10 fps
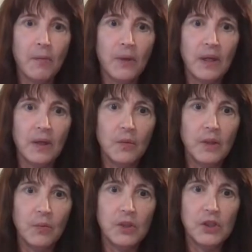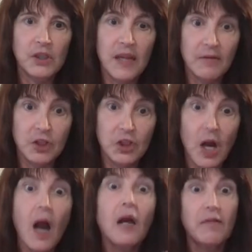we just have a
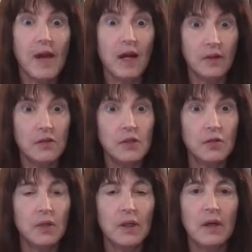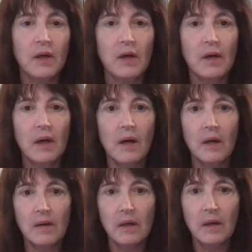shock value to it
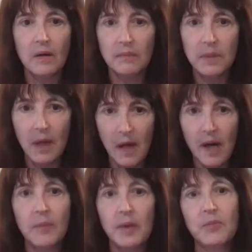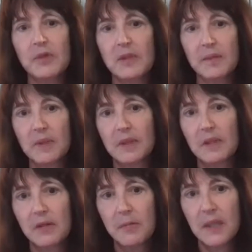are common
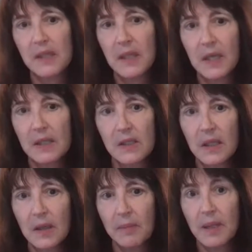precipitants of PTSD.